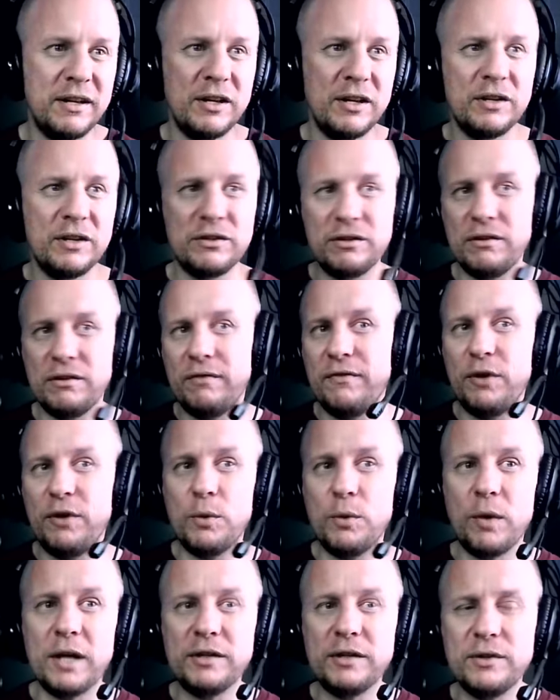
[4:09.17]
So if you
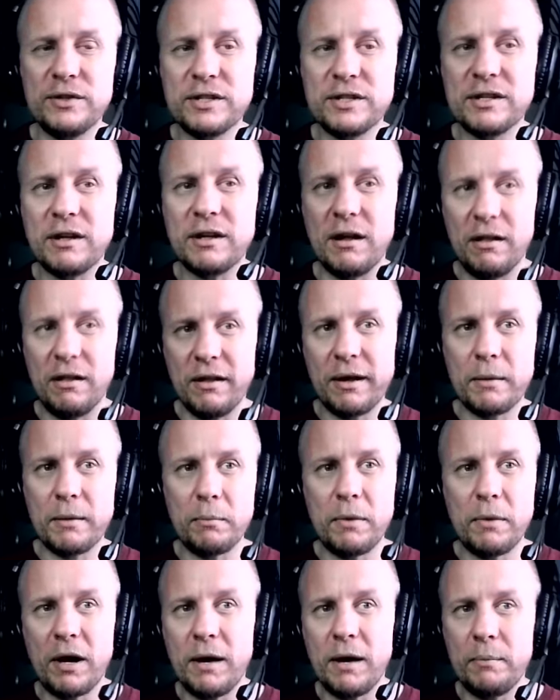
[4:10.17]
want to install like
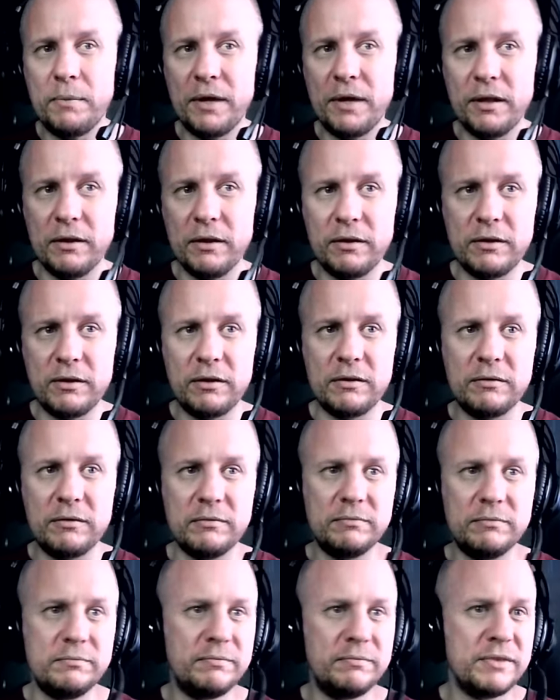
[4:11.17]
popular
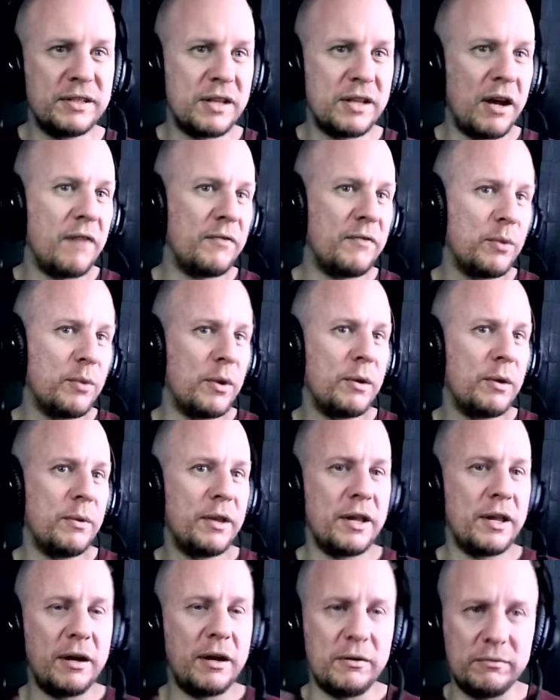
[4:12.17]
software
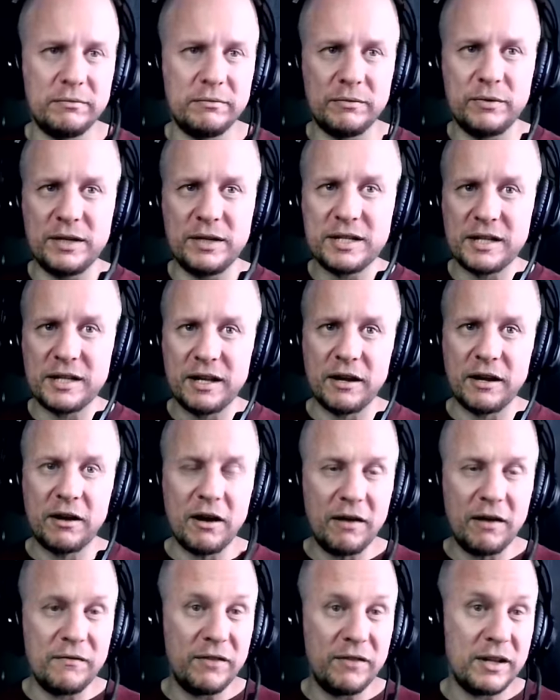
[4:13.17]
without risking
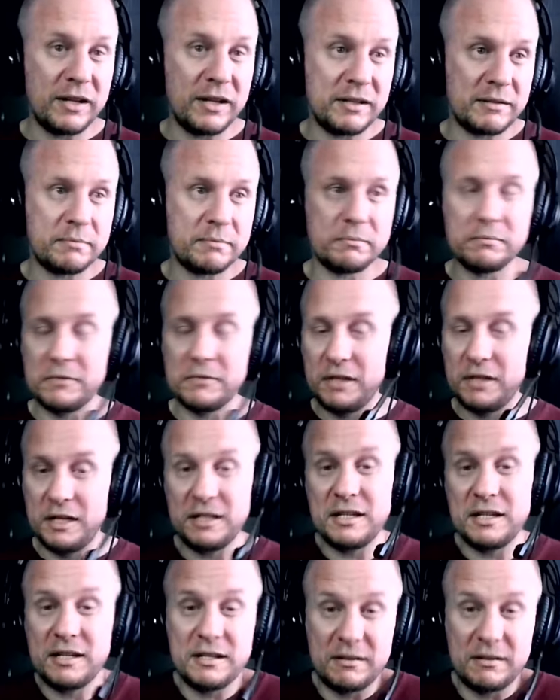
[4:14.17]
conflicts,
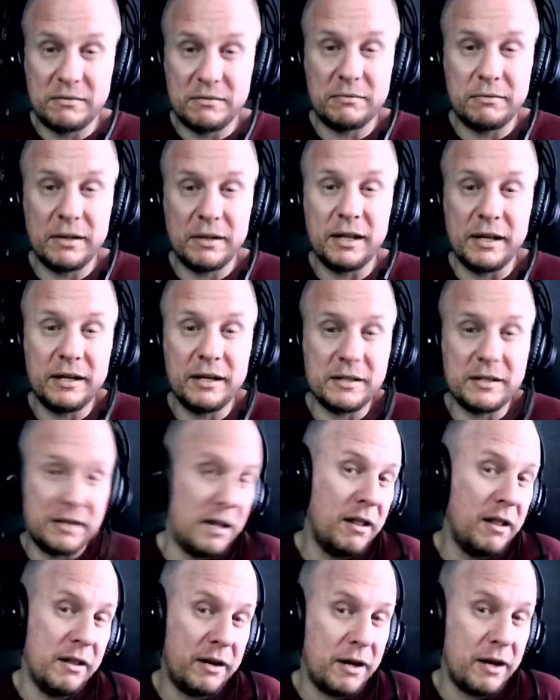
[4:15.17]
this is really a
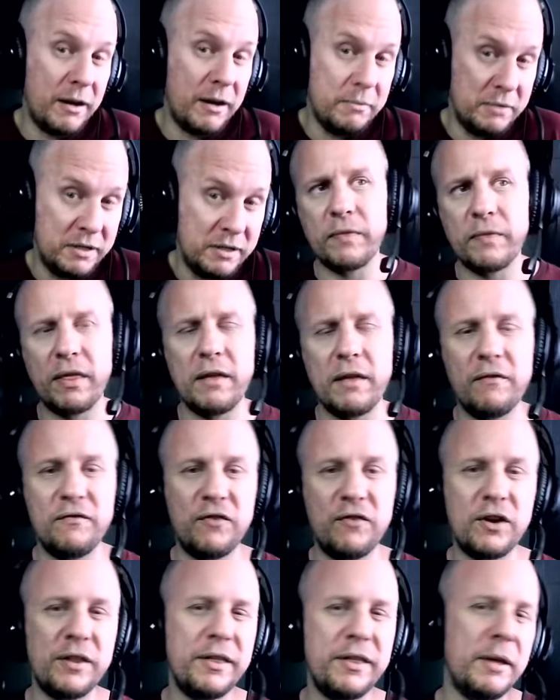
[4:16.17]
solid option.
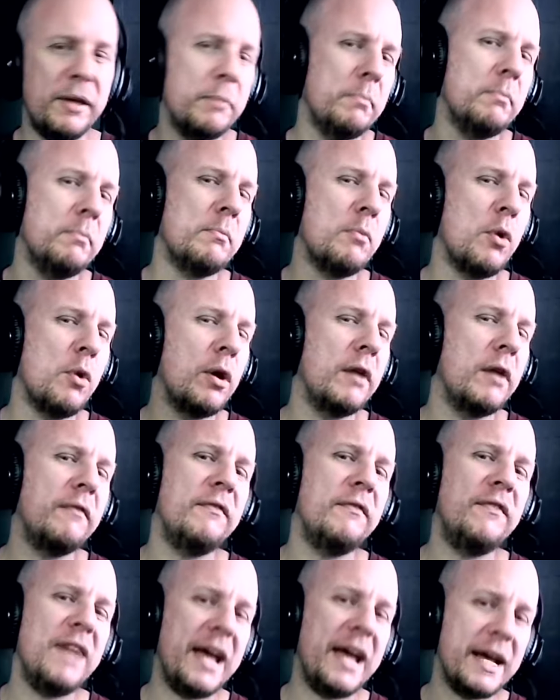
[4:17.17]
For the more
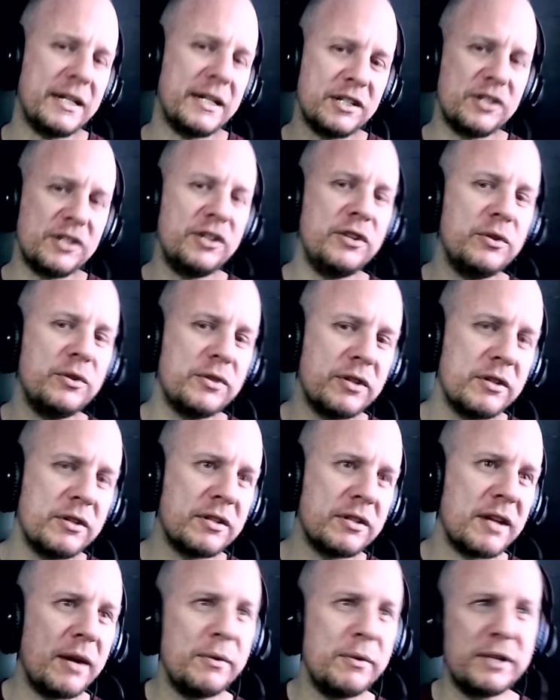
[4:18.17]
advanced
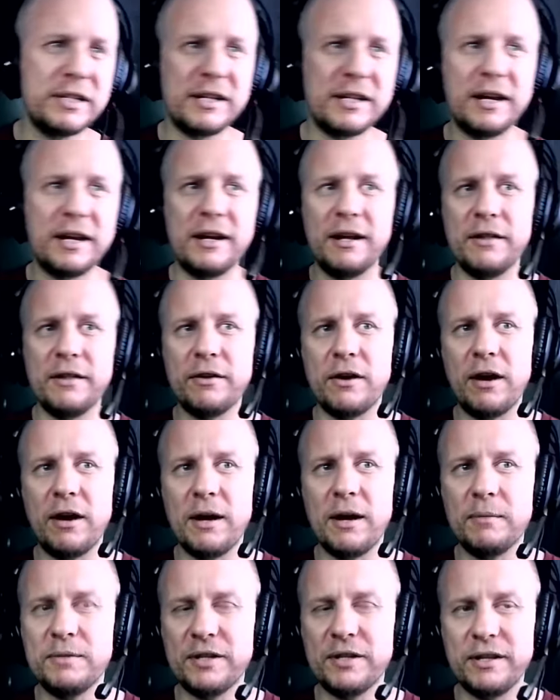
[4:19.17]
users, I would say another
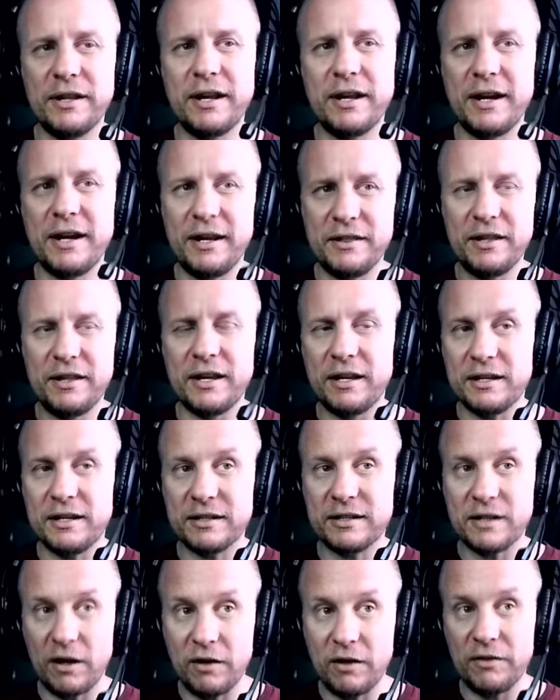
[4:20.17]
option that I think
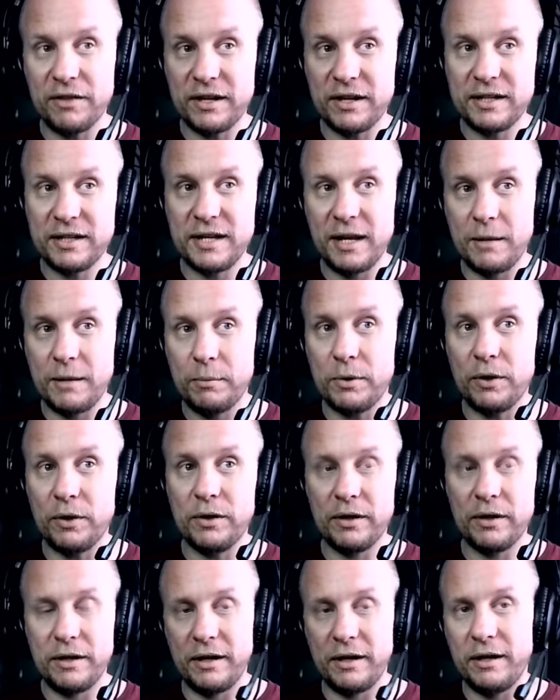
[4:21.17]
is on the
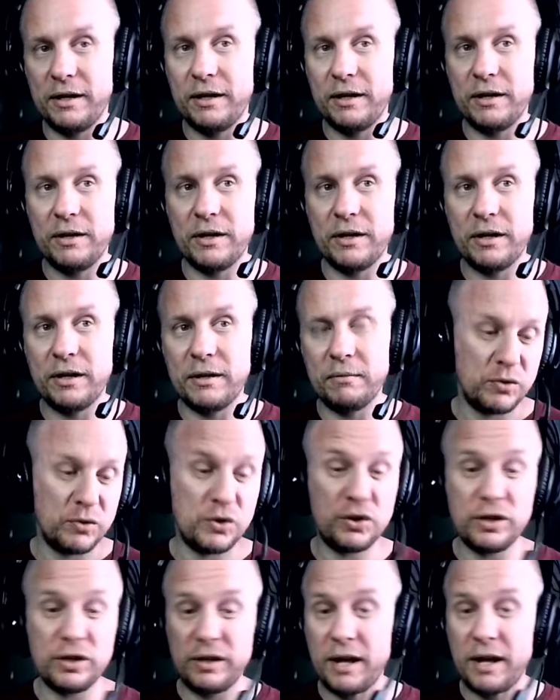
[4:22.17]
table and
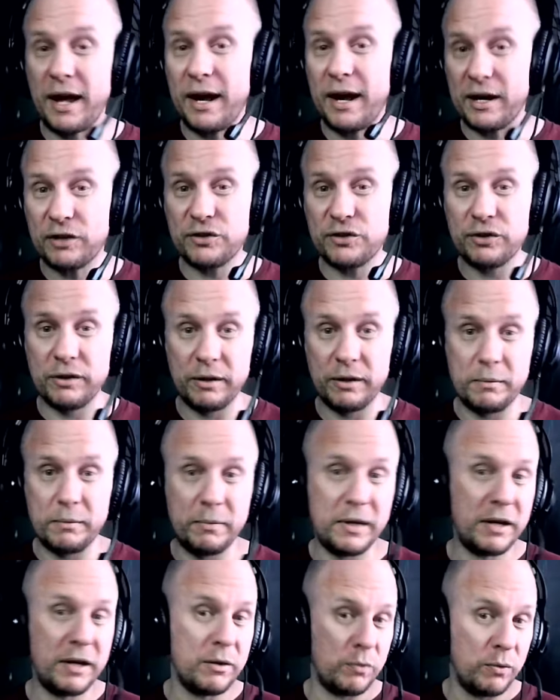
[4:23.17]
could actually
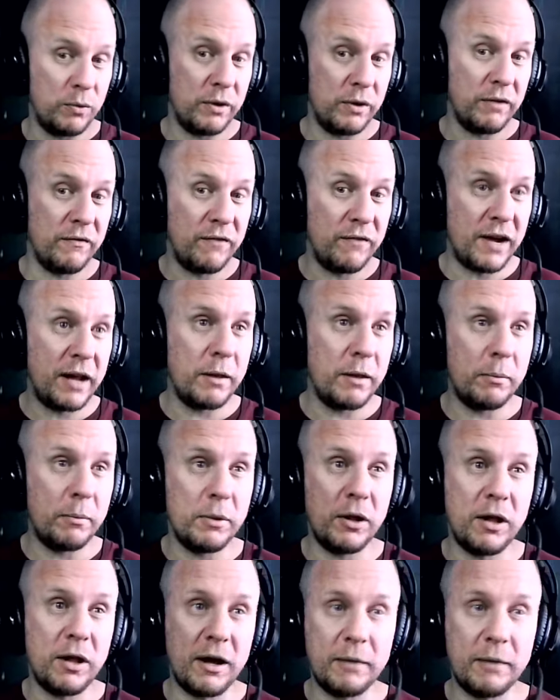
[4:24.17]
be a real
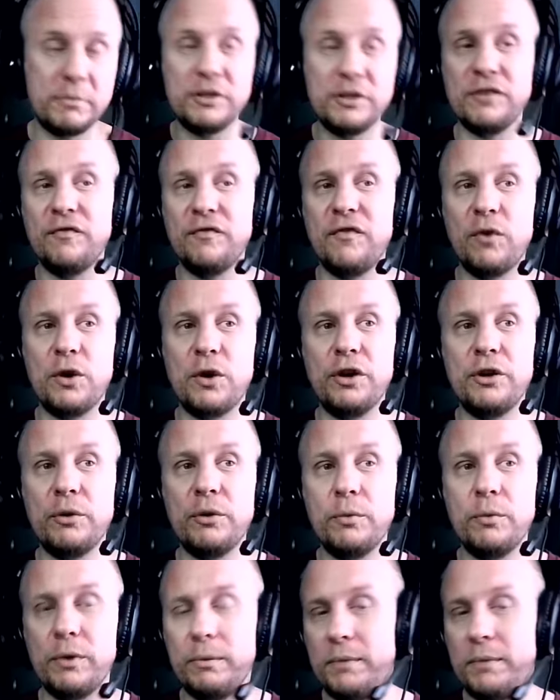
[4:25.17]
viable option for you
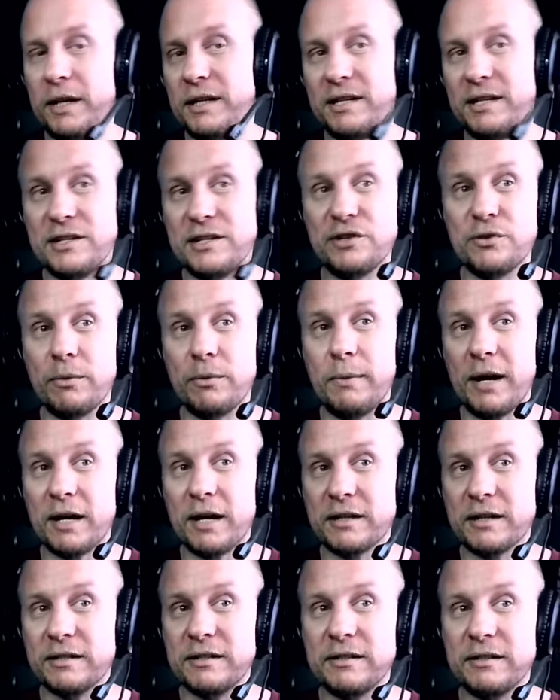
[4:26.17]
would be distro
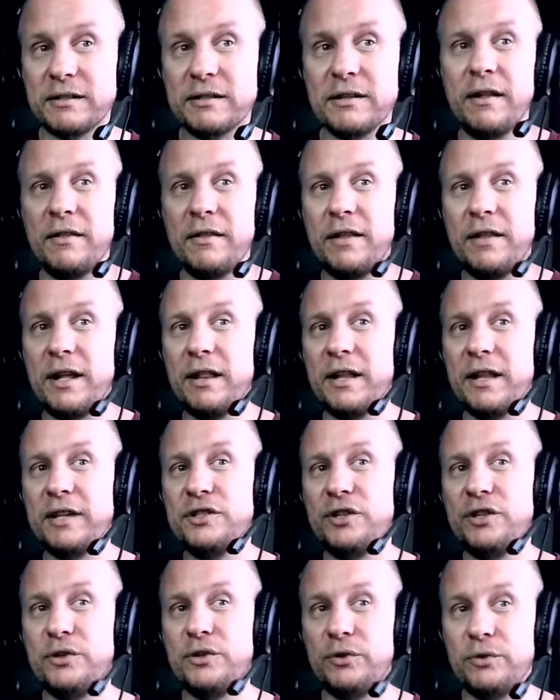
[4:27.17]
boxes. They
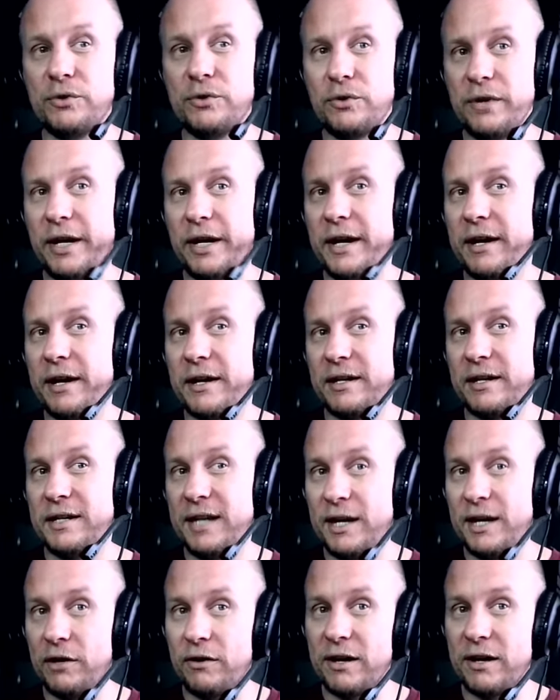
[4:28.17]
let you create
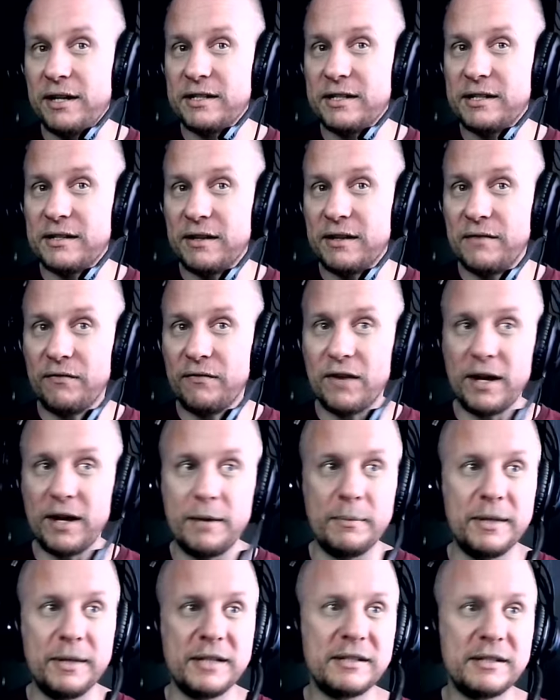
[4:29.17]
containerized
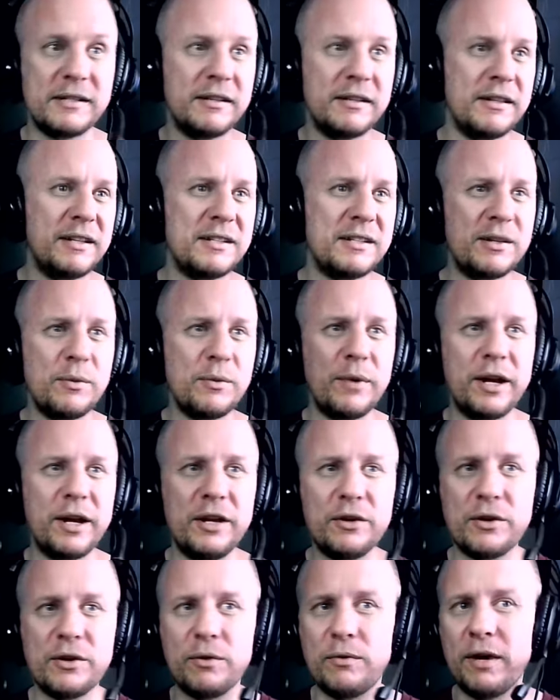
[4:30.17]
environments. This is a way
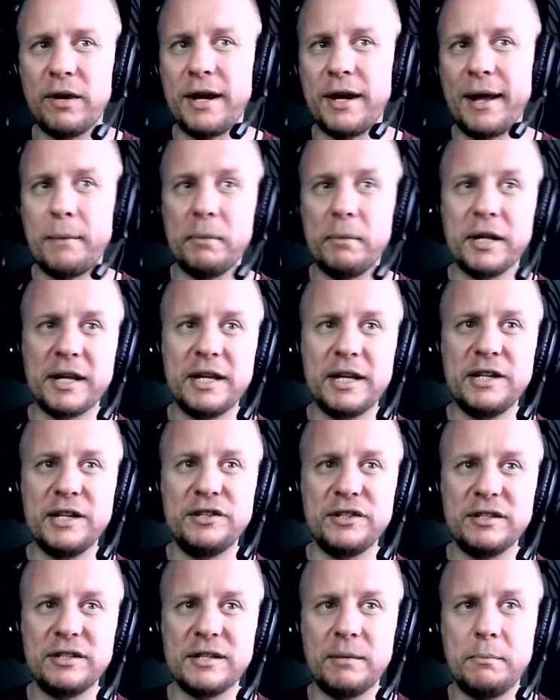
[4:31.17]
you can run
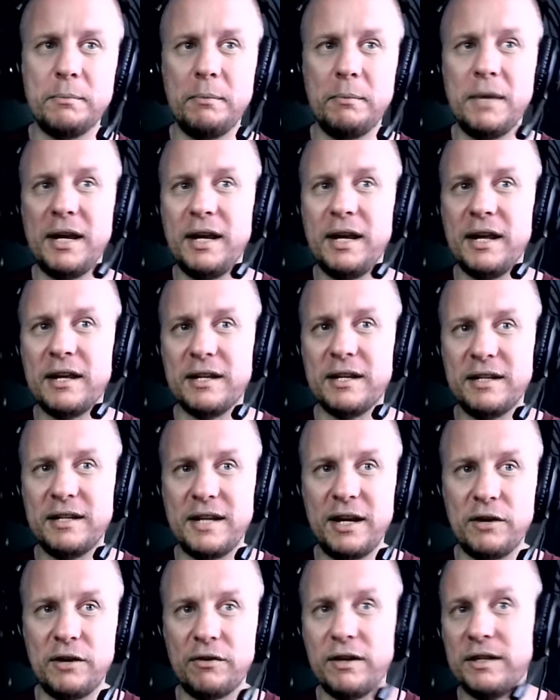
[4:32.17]
applications in many
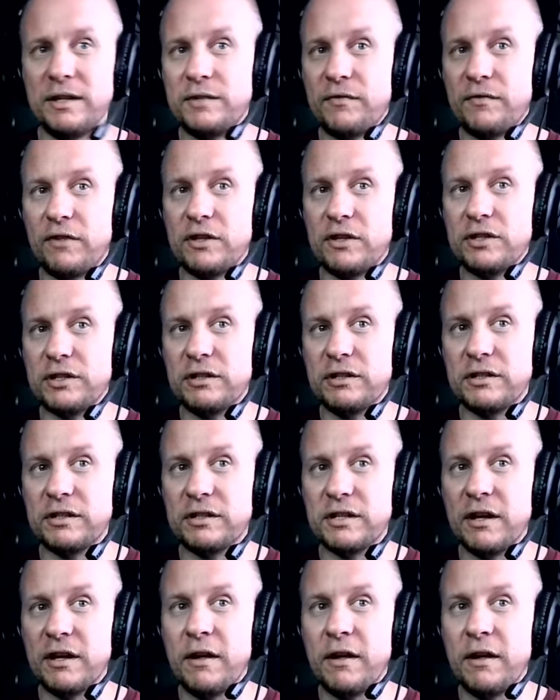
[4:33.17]
containerized versions